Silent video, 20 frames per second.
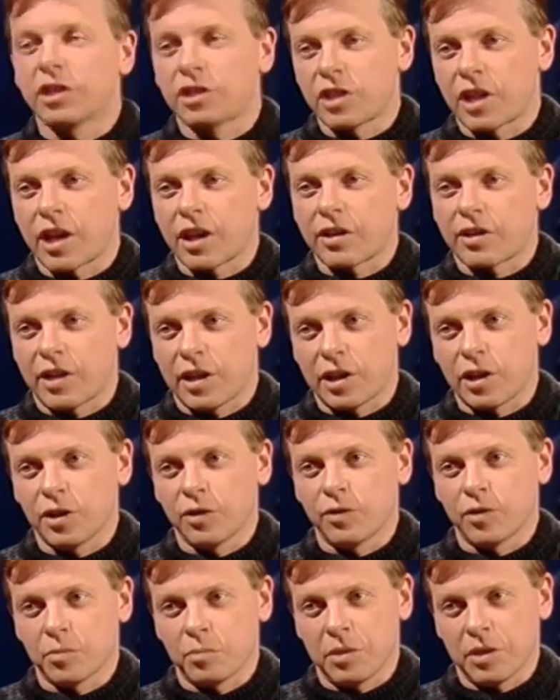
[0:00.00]
Jack, thank you
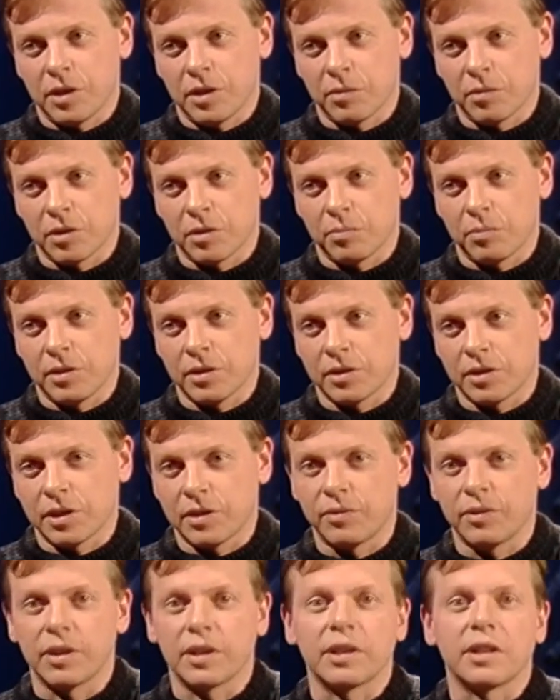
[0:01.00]
for being with me this
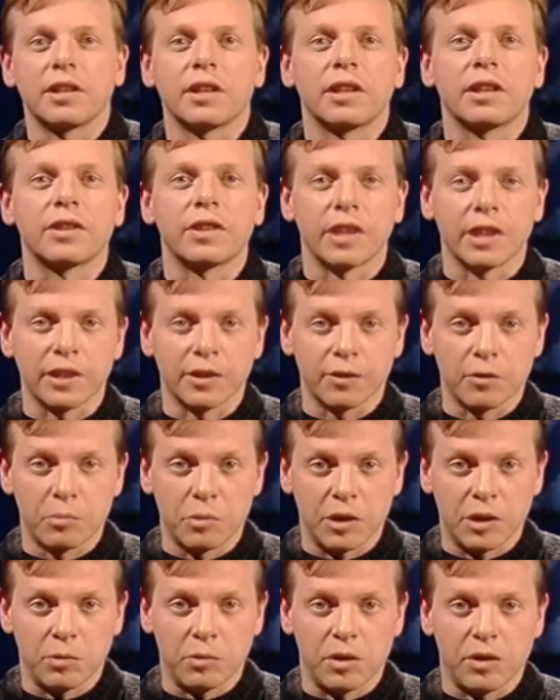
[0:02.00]
evening, and thank you for
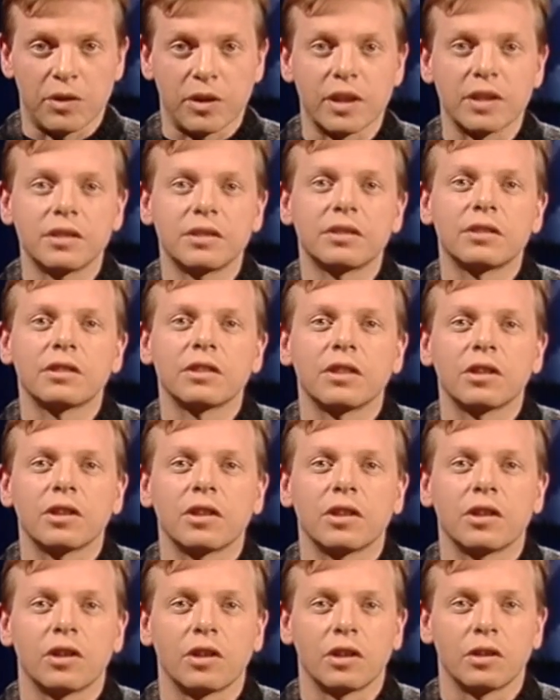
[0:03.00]
being with us
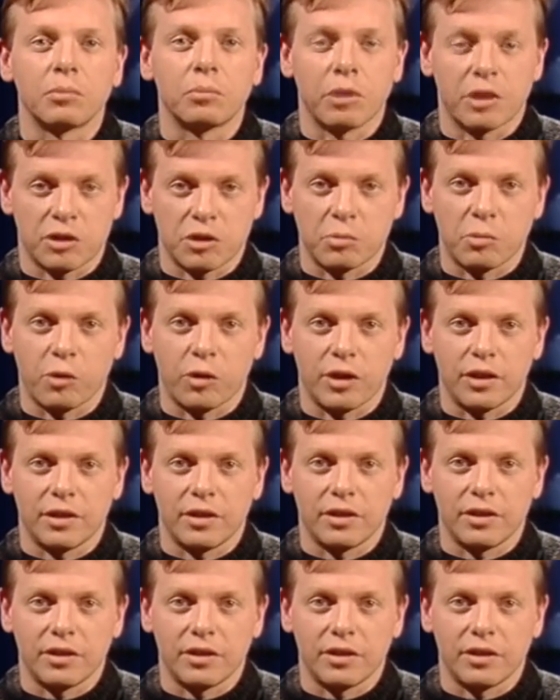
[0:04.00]
on Pressure Point.